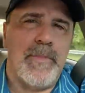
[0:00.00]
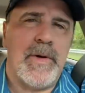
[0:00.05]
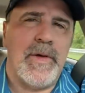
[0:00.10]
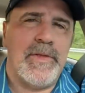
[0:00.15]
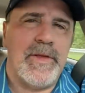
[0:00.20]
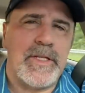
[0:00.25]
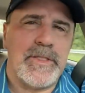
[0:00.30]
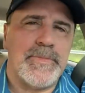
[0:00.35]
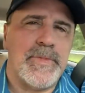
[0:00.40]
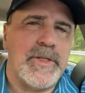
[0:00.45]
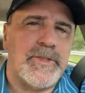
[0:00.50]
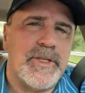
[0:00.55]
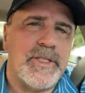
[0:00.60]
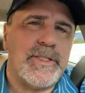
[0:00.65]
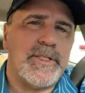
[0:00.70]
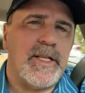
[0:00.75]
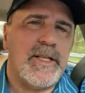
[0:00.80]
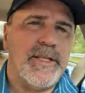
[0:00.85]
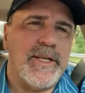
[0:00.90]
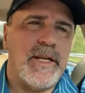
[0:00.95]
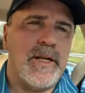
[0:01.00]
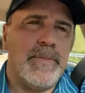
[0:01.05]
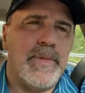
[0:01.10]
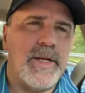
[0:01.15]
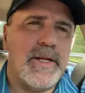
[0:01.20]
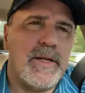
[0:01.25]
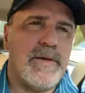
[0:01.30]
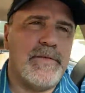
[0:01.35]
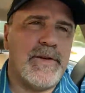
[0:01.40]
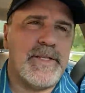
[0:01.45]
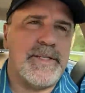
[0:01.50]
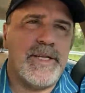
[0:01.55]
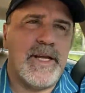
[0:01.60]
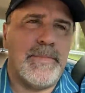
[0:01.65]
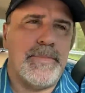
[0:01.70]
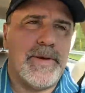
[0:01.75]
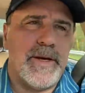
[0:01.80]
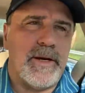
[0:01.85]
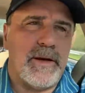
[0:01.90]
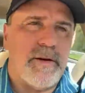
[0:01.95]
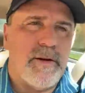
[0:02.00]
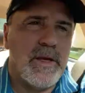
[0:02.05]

on this, but just a little bit of a tip here.